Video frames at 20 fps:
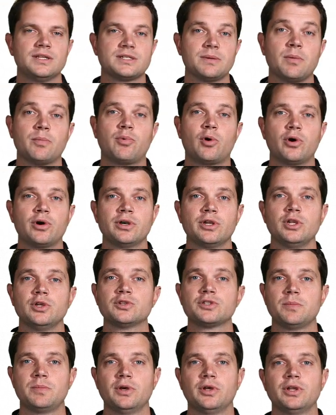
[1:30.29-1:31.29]
Some important
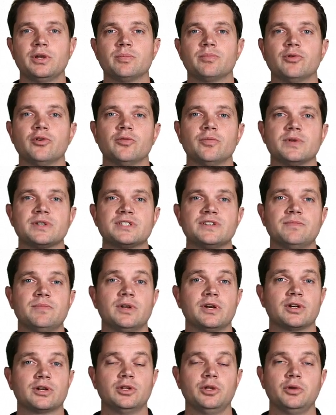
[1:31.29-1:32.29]
usability improvements have been
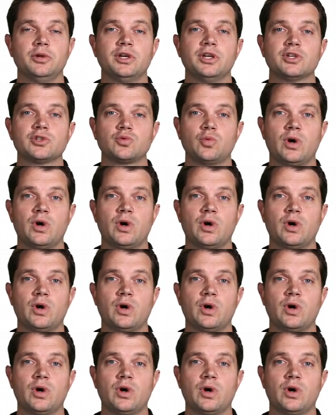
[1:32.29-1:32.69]
included as